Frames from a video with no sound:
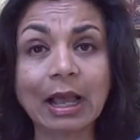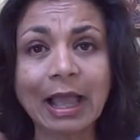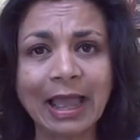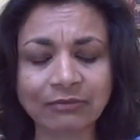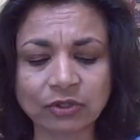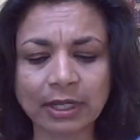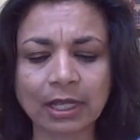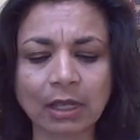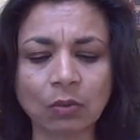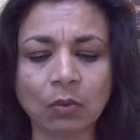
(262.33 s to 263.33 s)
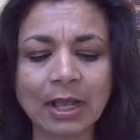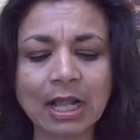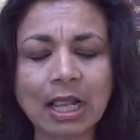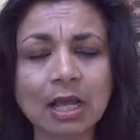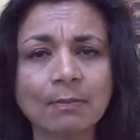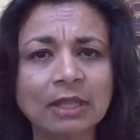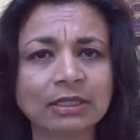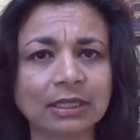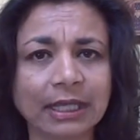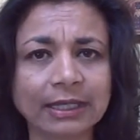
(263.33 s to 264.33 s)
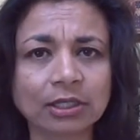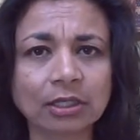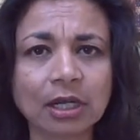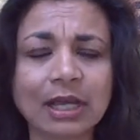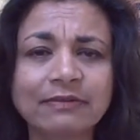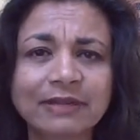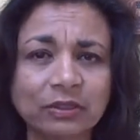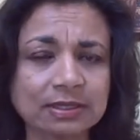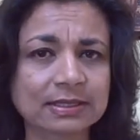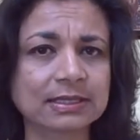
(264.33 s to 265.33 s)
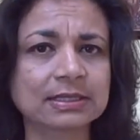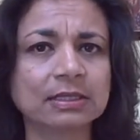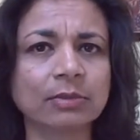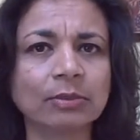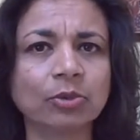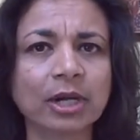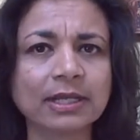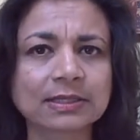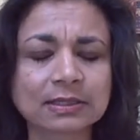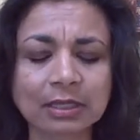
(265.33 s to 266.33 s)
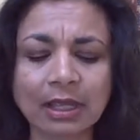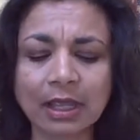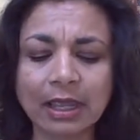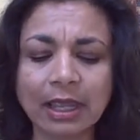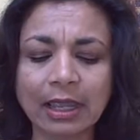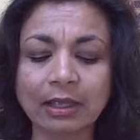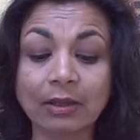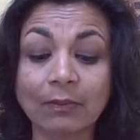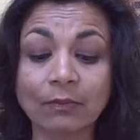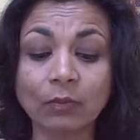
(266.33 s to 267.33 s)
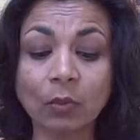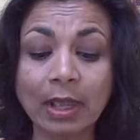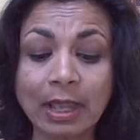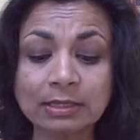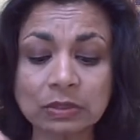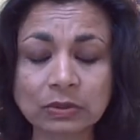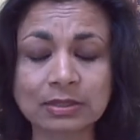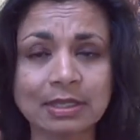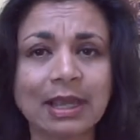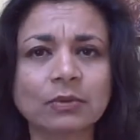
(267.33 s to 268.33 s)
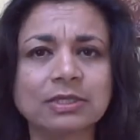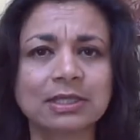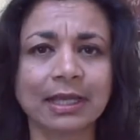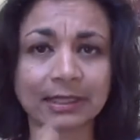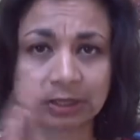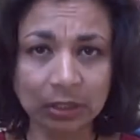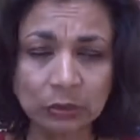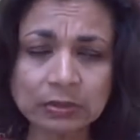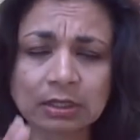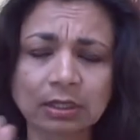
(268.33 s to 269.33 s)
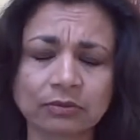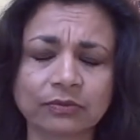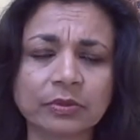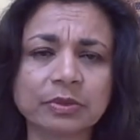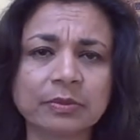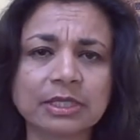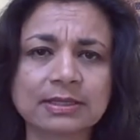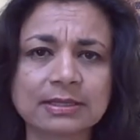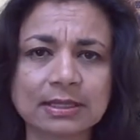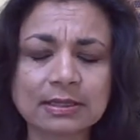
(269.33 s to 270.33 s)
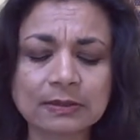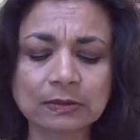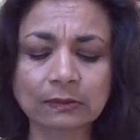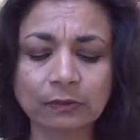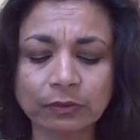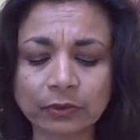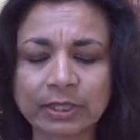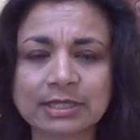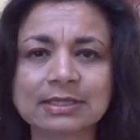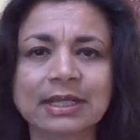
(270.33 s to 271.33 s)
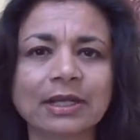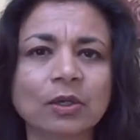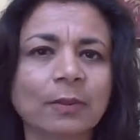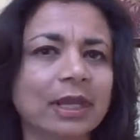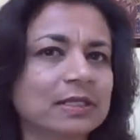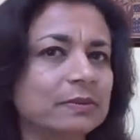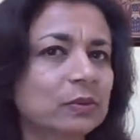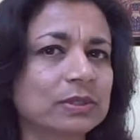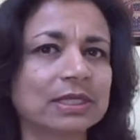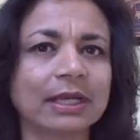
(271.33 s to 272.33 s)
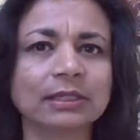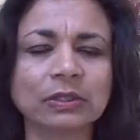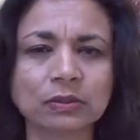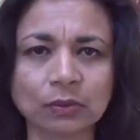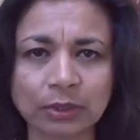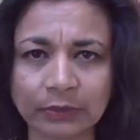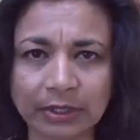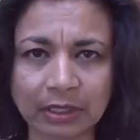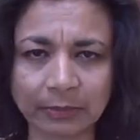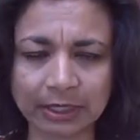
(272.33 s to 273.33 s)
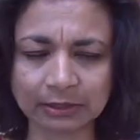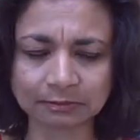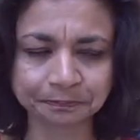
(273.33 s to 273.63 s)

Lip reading: After I got well, a month later, I found a cyst in my breast. As soon as that was diagnosed and confirmed to be a cyst, 3 weeks later, my husband was diagnosed with leukemia.